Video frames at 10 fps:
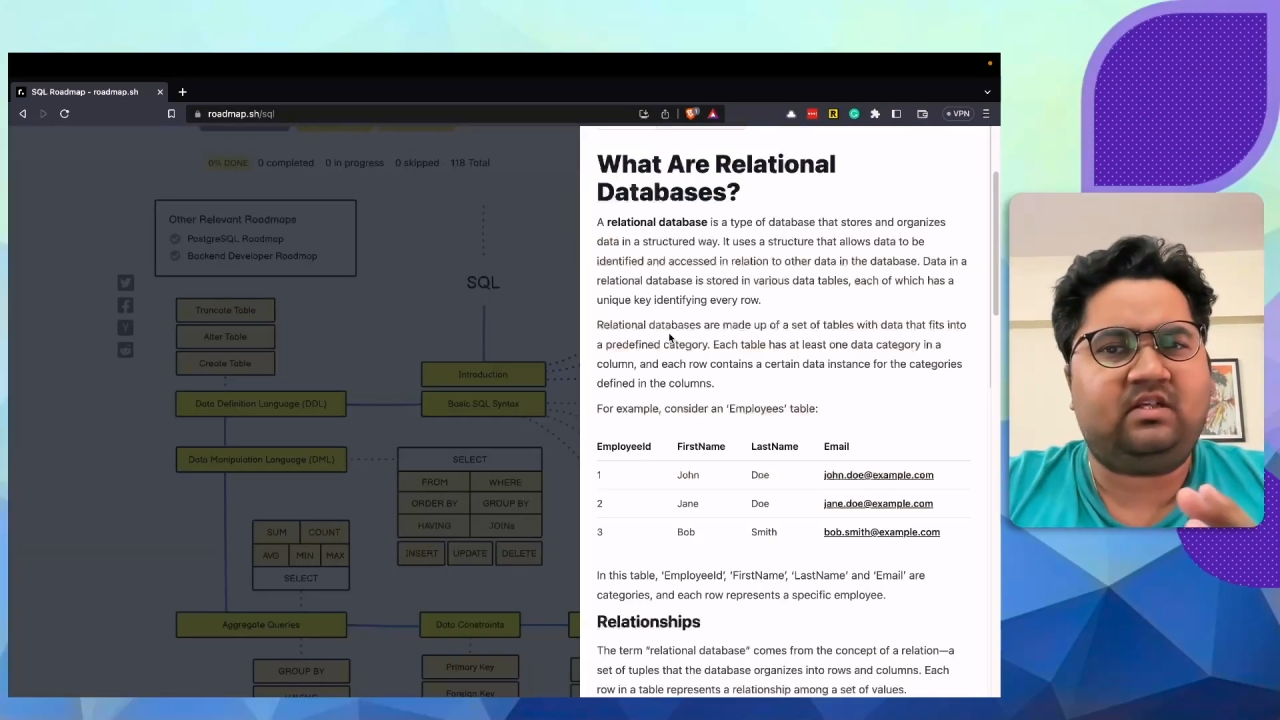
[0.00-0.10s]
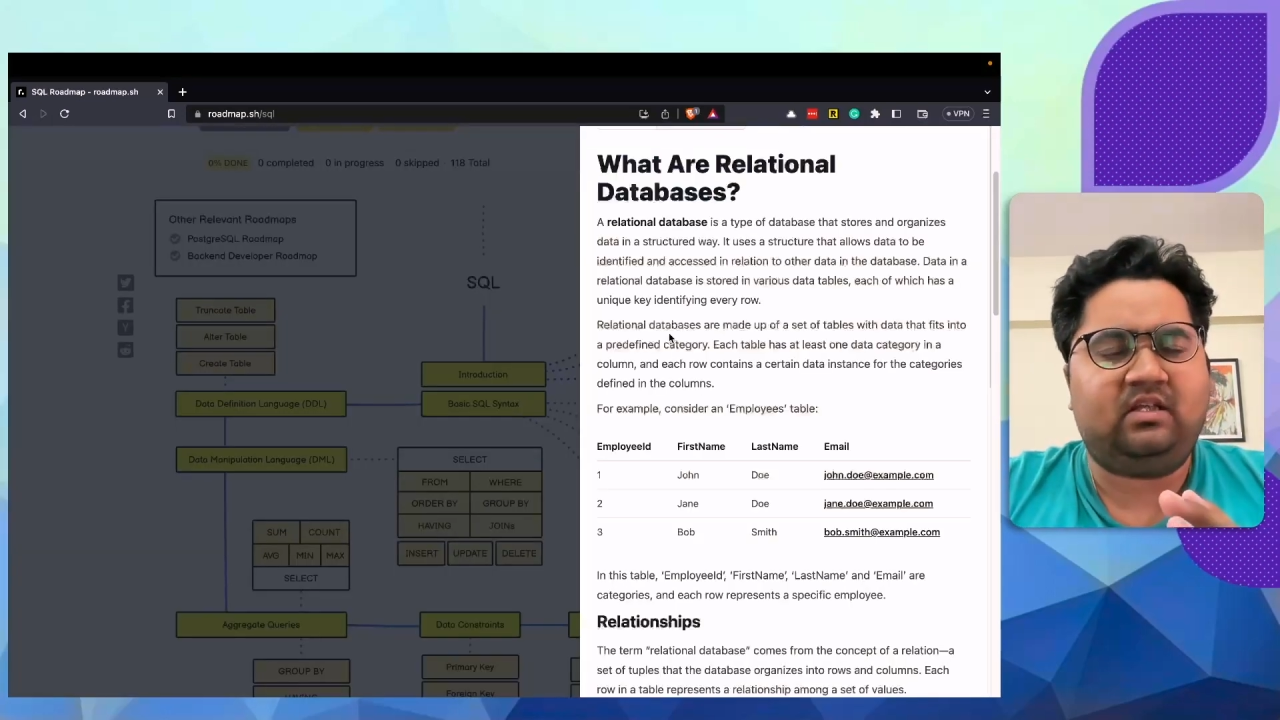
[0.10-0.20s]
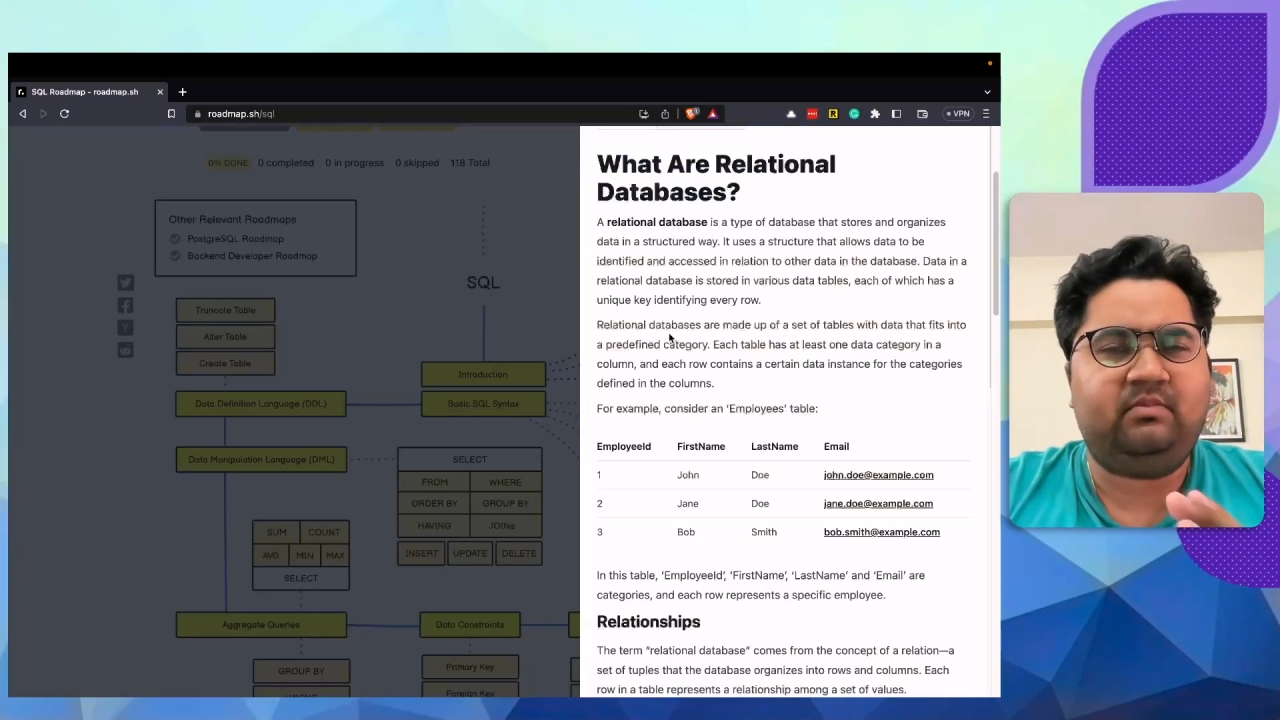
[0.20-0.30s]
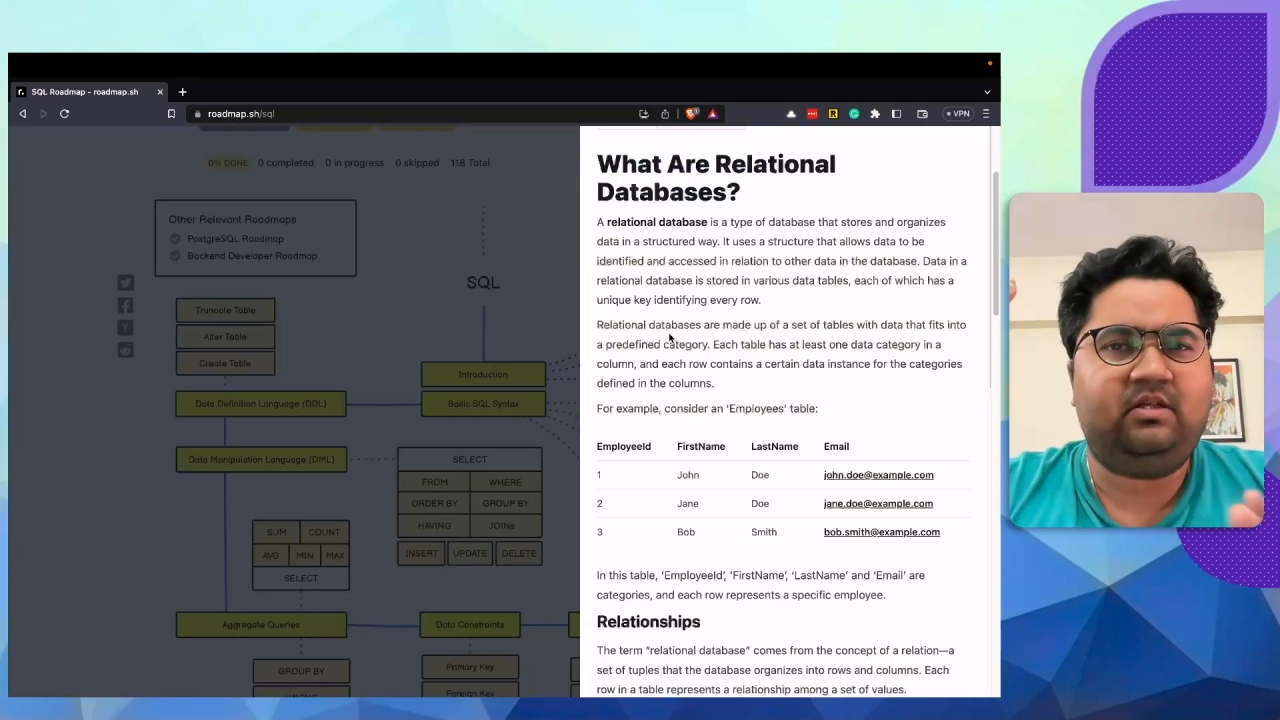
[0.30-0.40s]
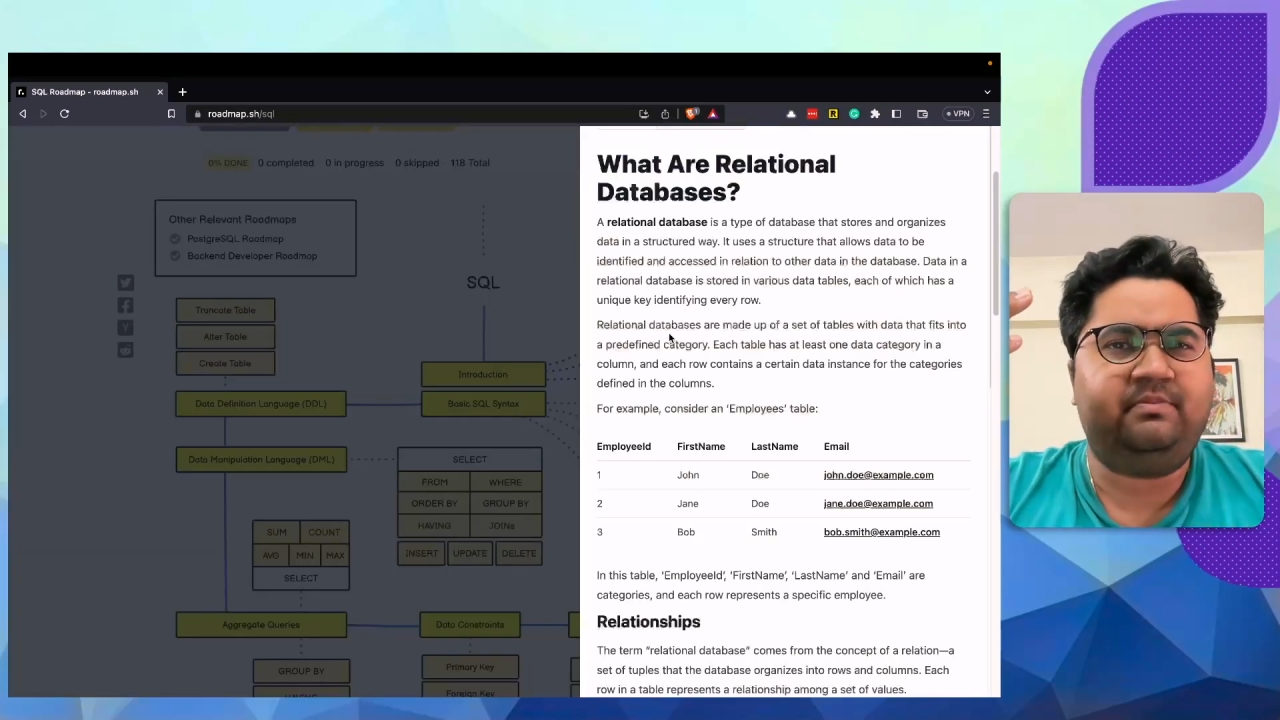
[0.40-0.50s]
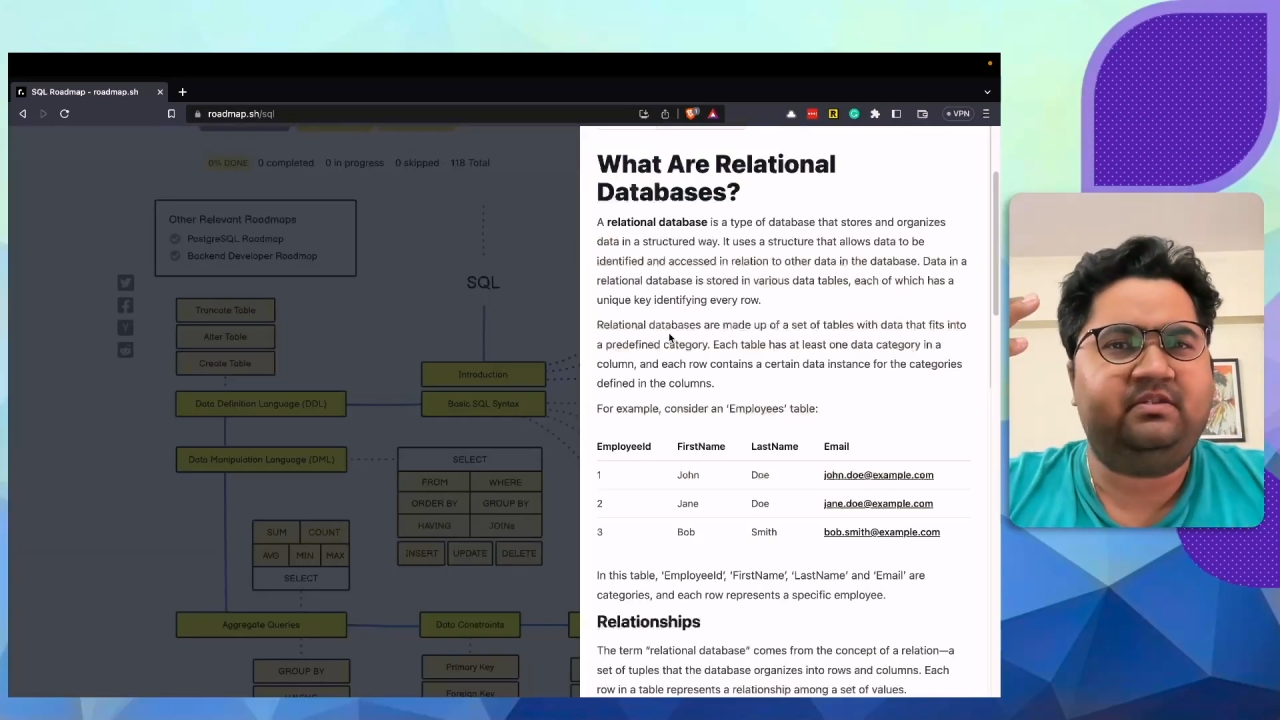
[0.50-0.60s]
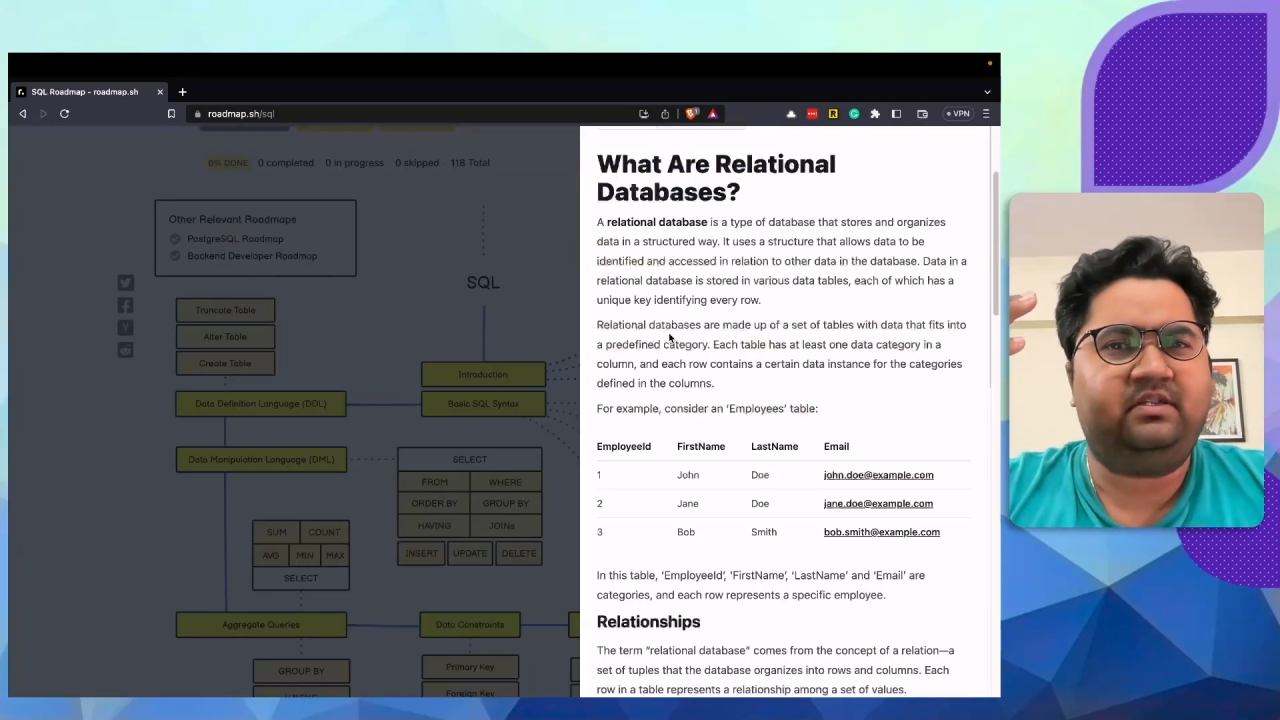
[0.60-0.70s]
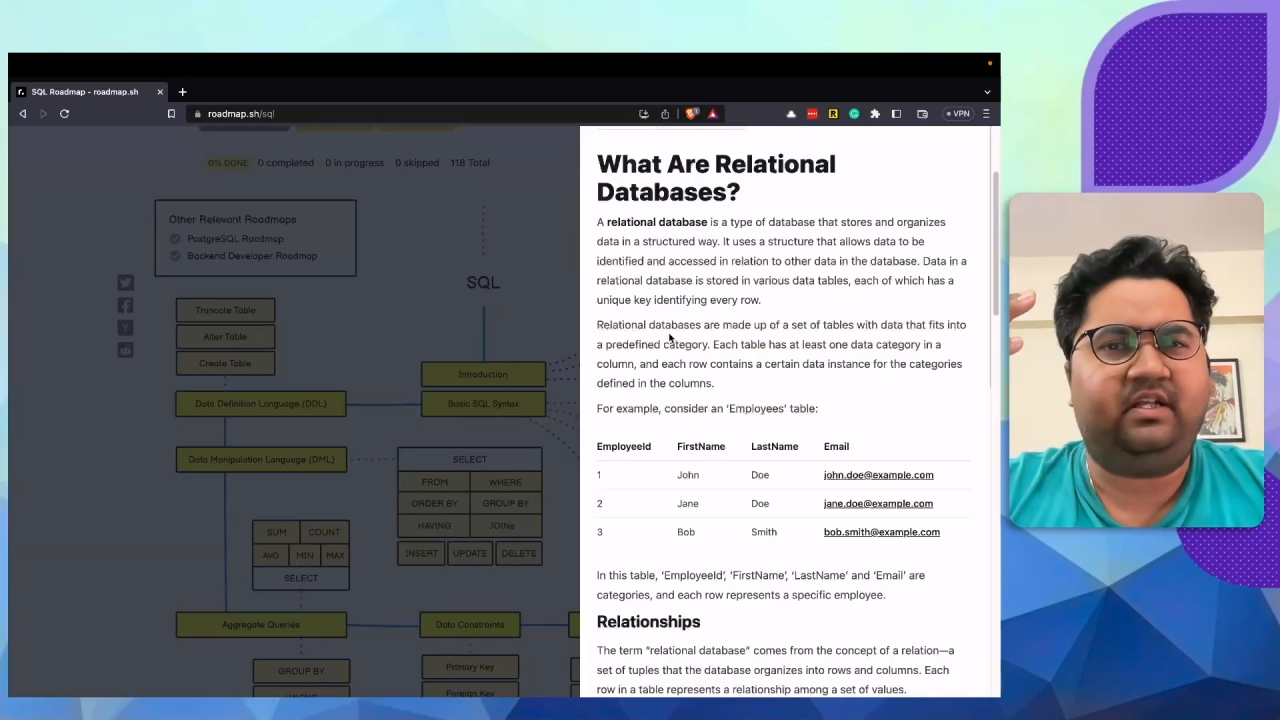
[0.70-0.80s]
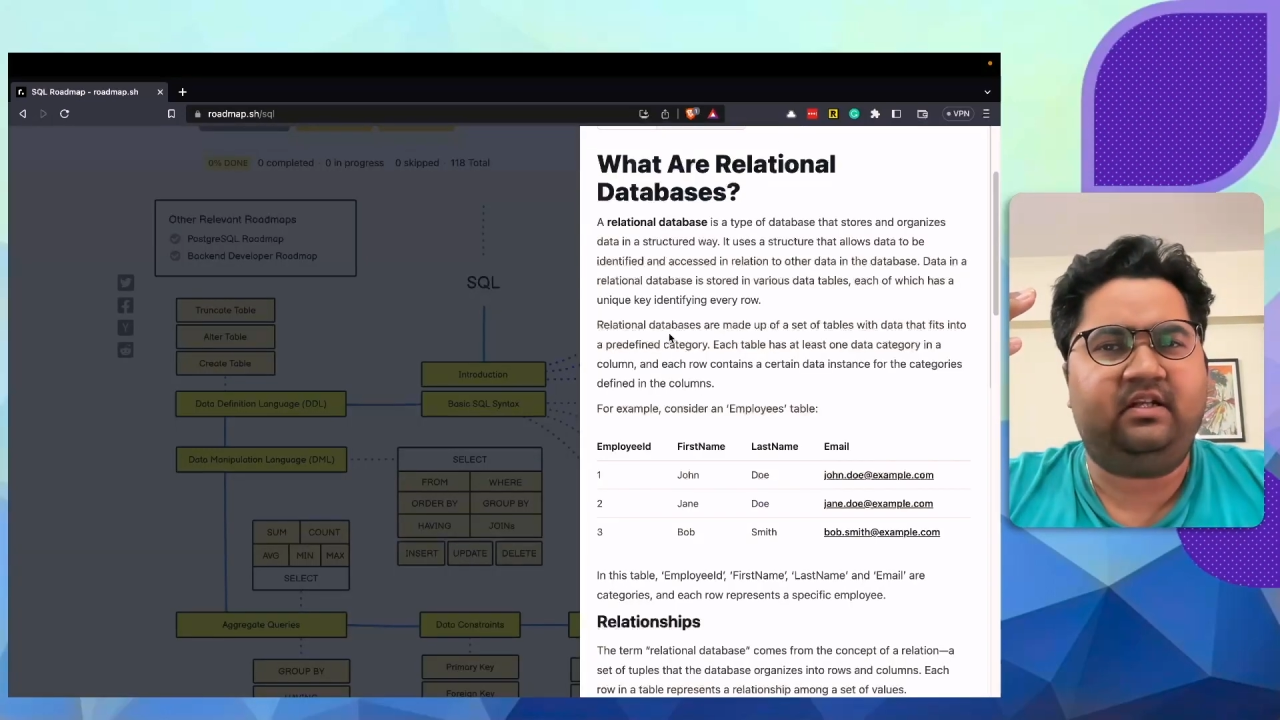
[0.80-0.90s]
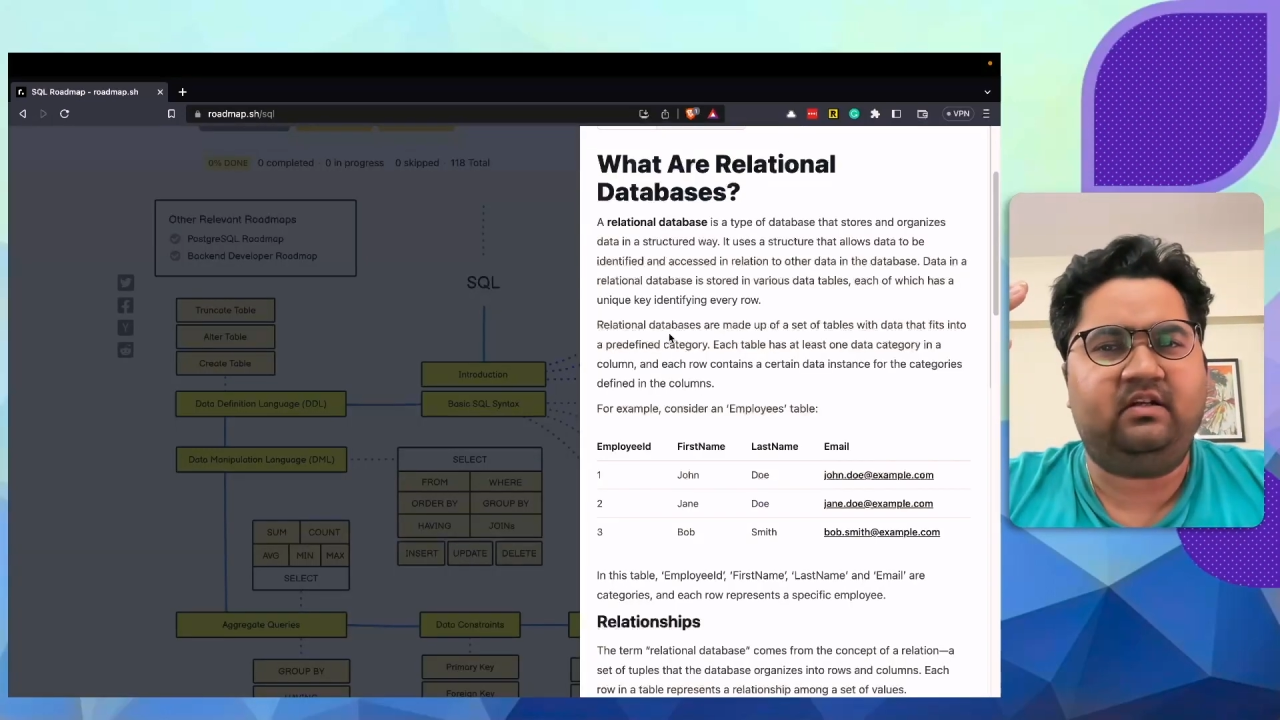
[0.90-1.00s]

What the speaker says: can be represented